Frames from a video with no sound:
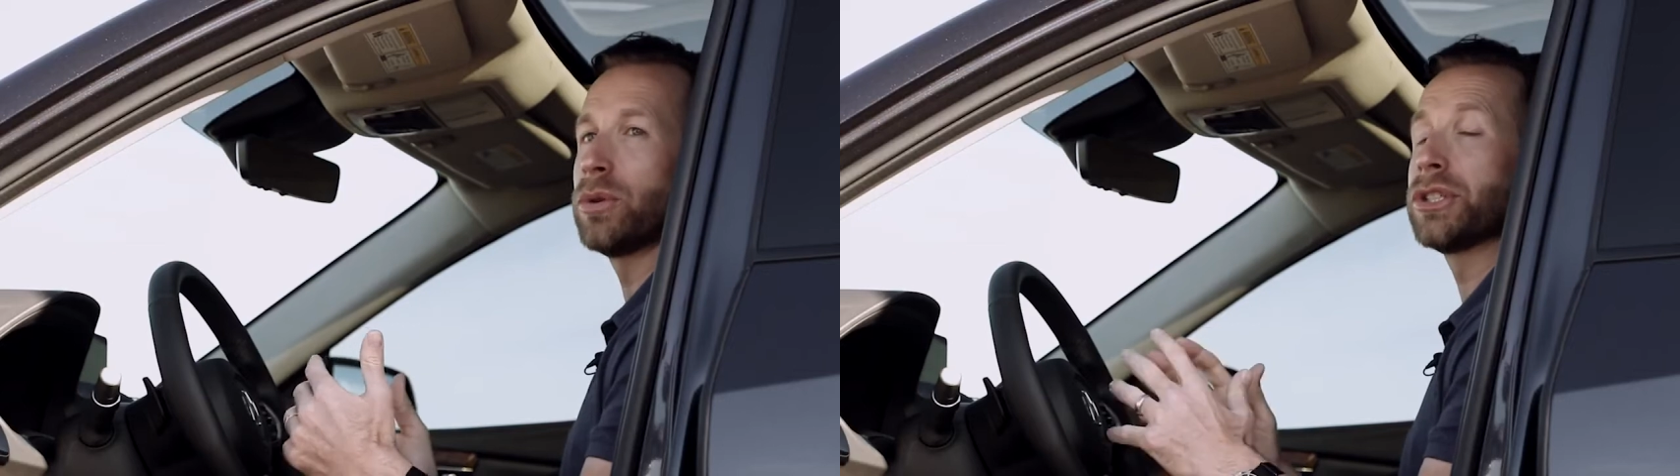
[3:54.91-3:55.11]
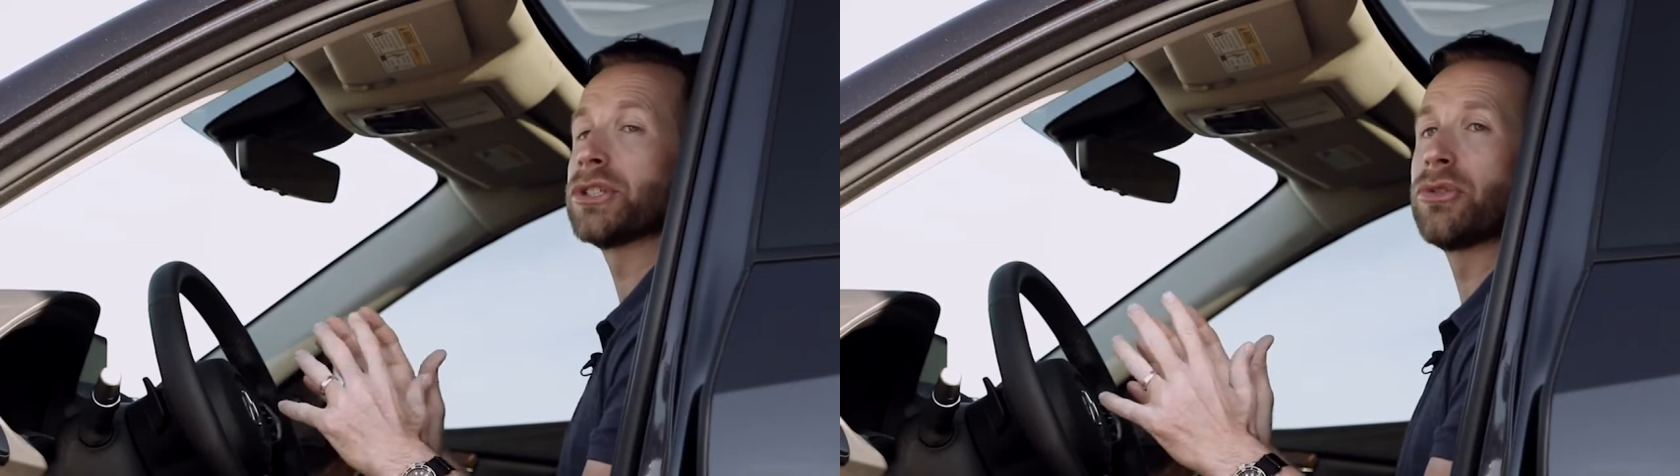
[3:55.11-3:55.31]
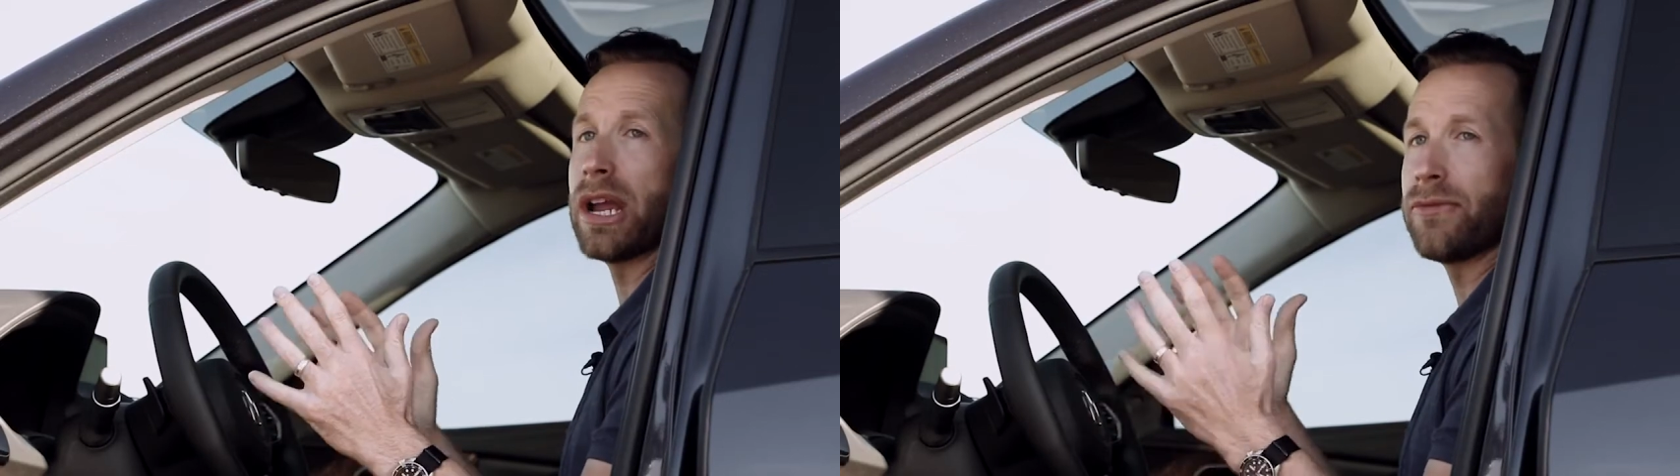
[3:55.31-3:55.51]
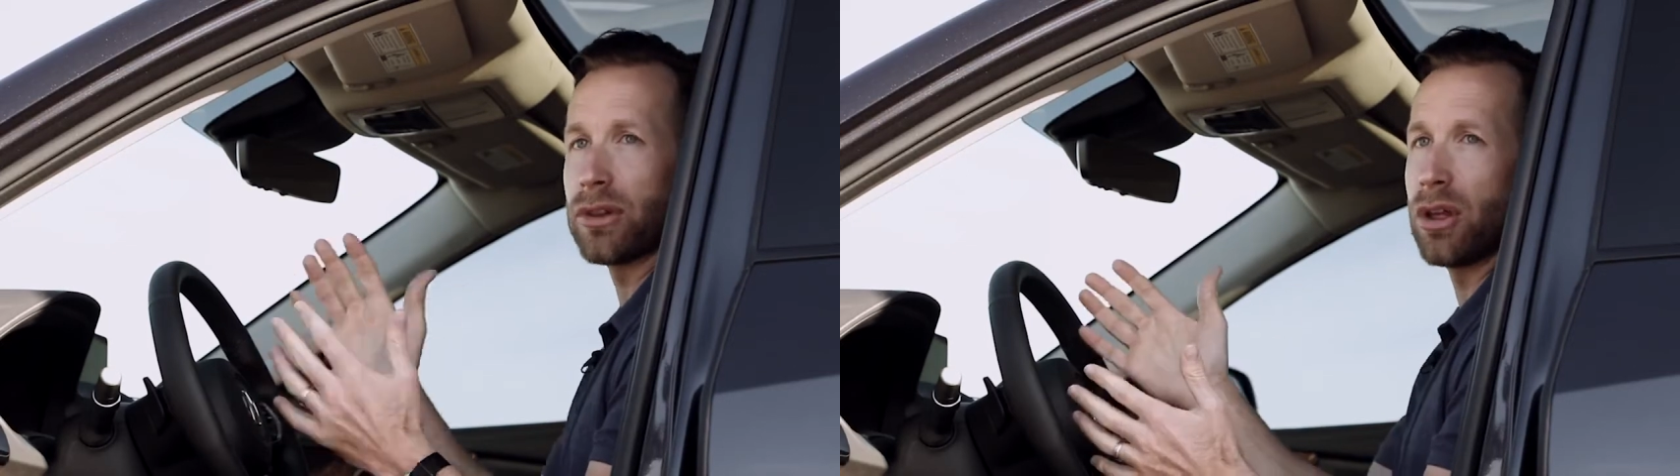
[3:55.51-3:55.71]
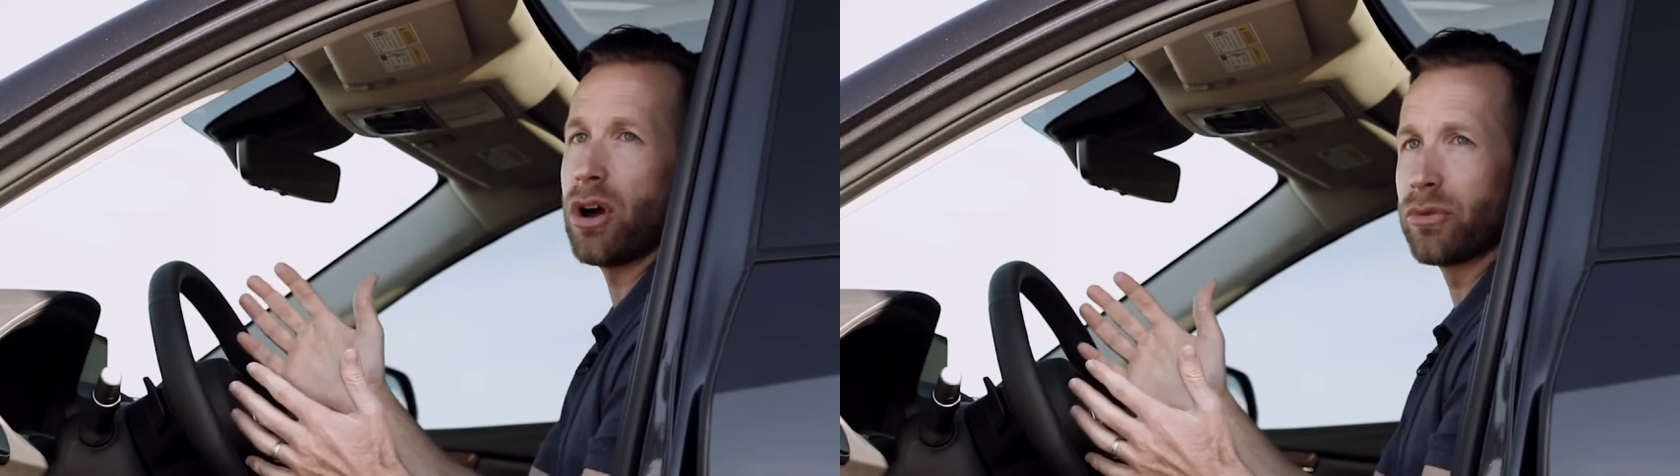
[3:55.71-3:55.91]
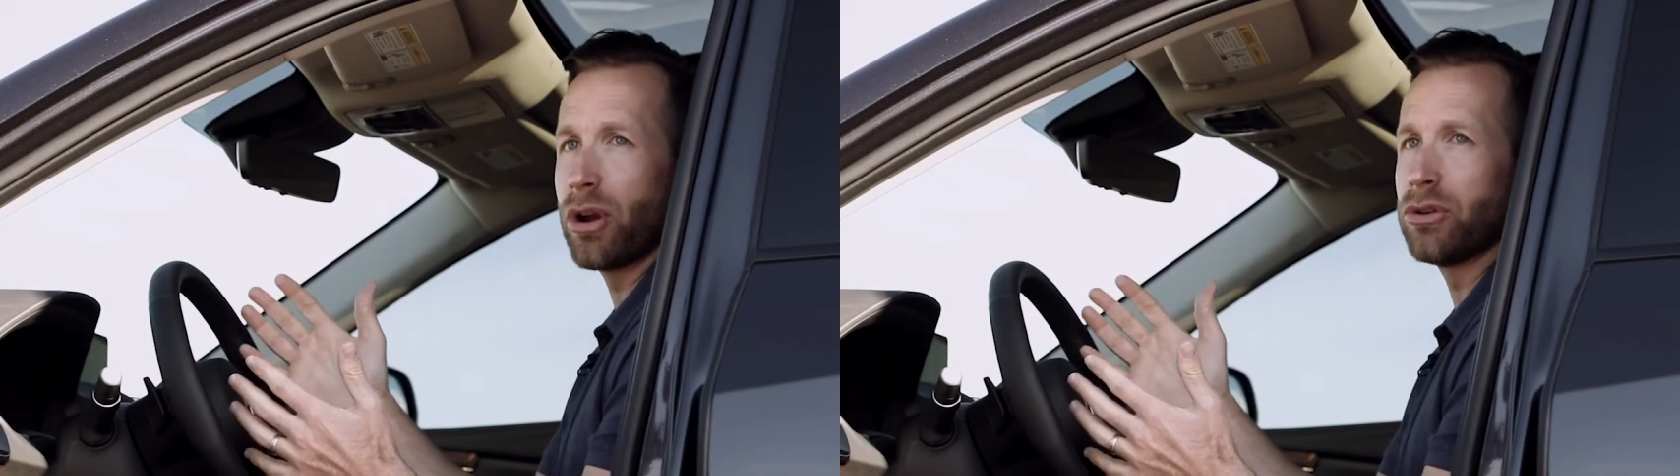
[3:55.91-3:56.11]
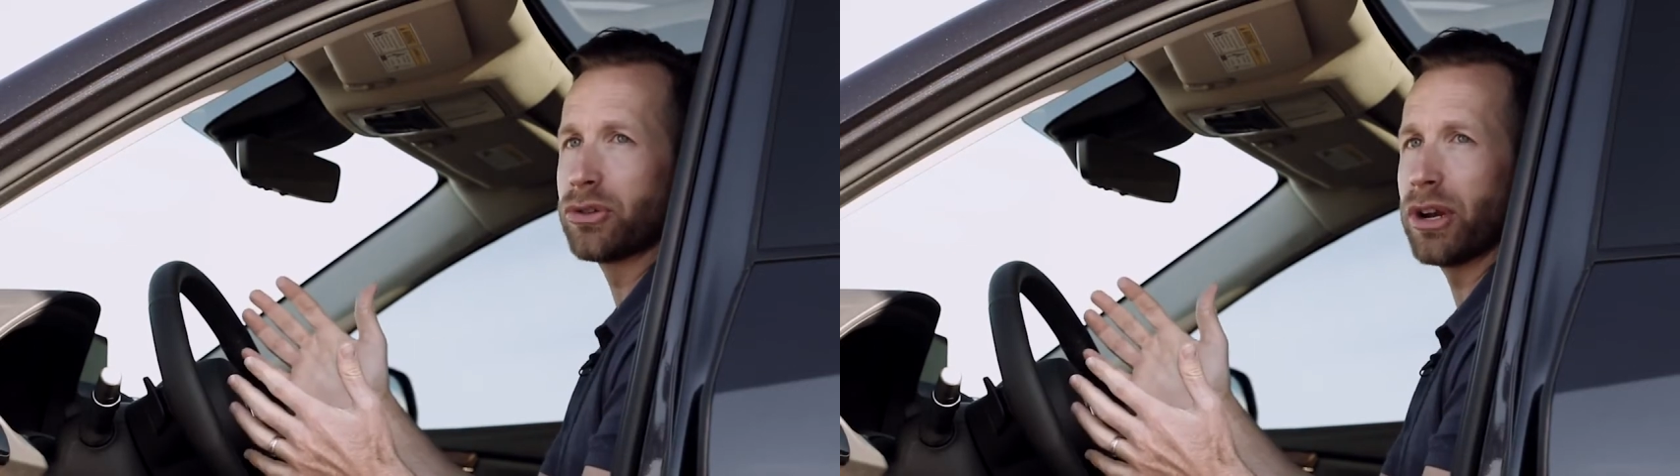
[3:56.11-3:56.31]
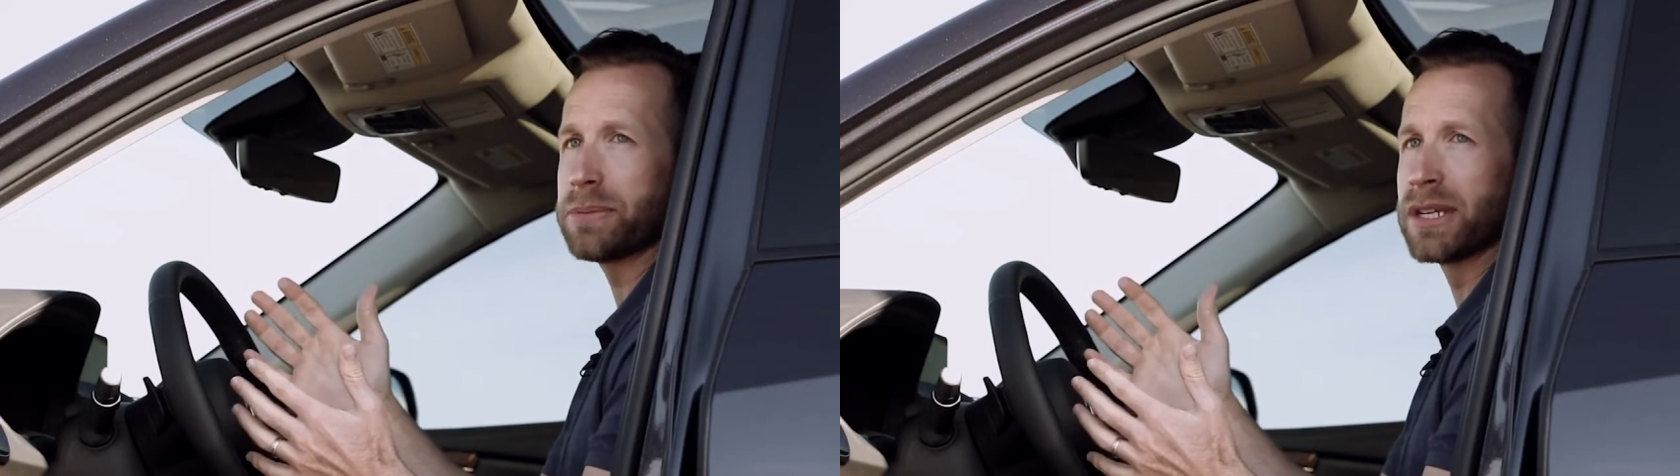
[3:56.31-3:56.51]
which is great for long road
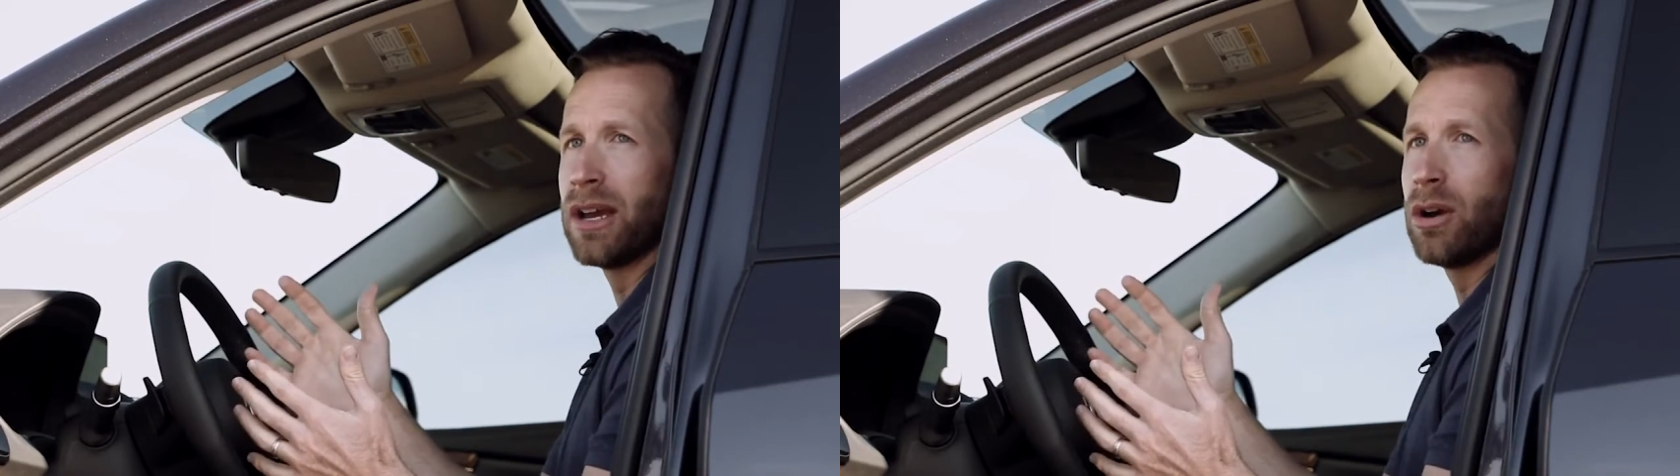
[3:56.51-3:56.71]
trips